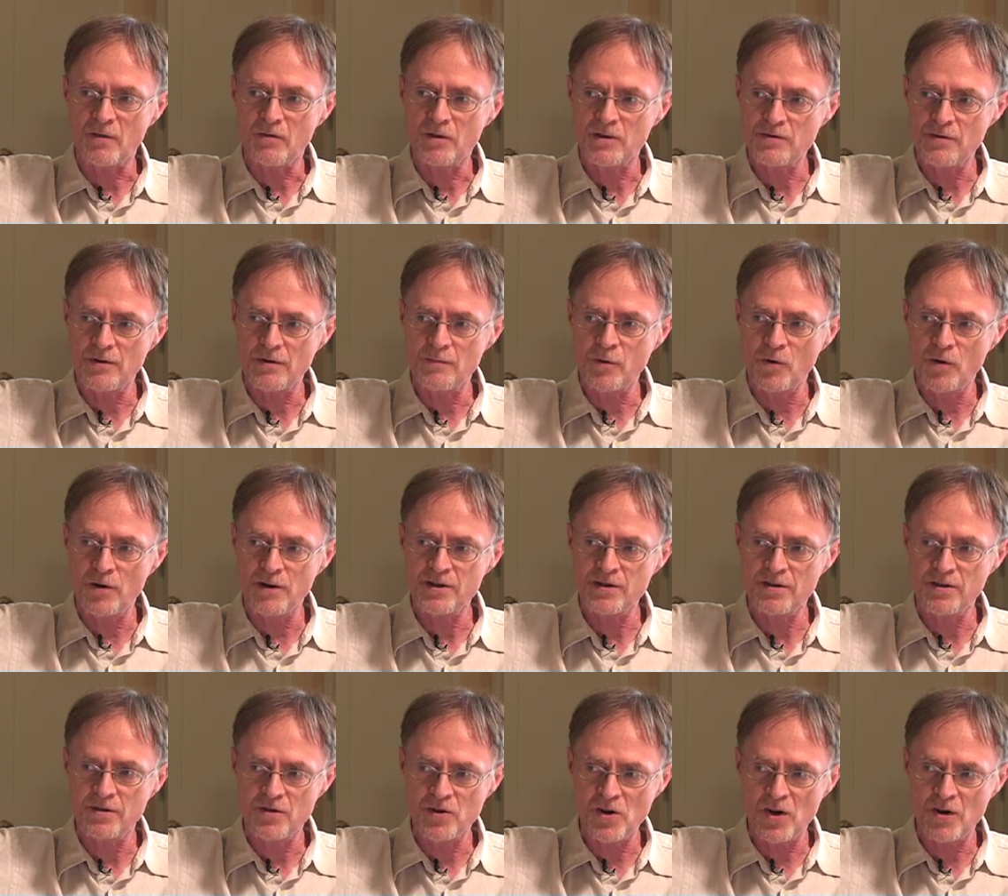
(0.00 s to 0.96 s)
which reports
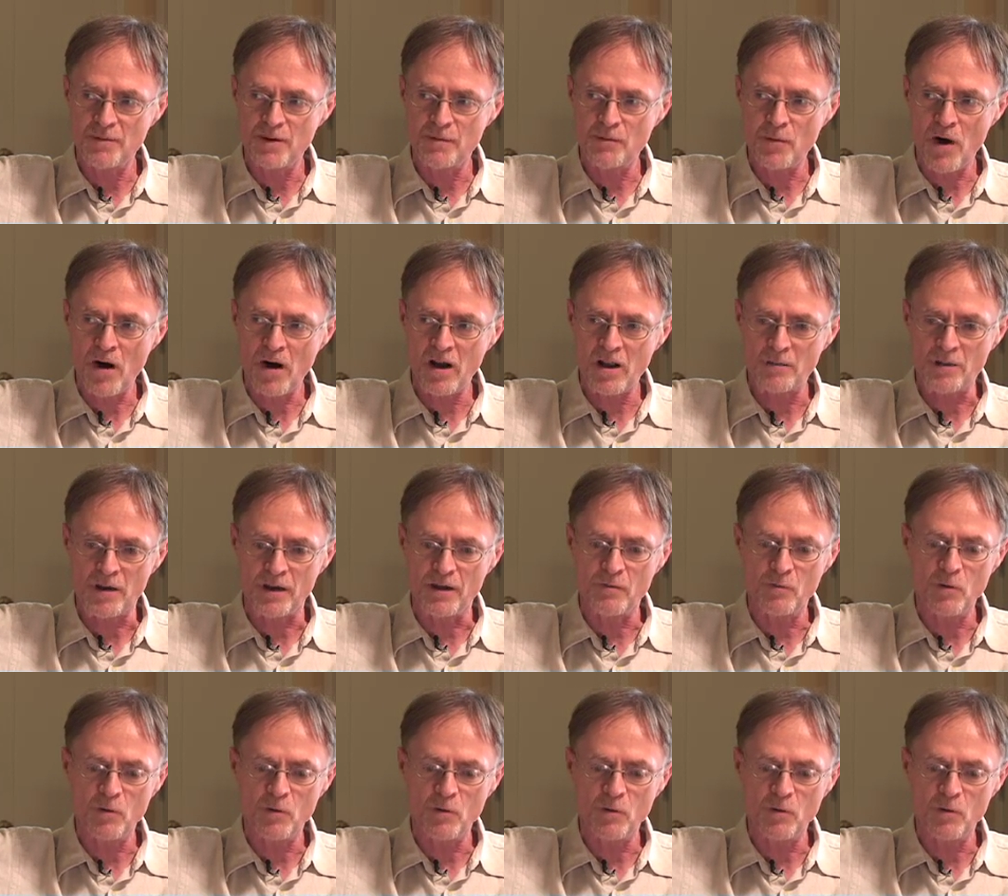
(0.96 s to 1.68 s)
to the German parliament.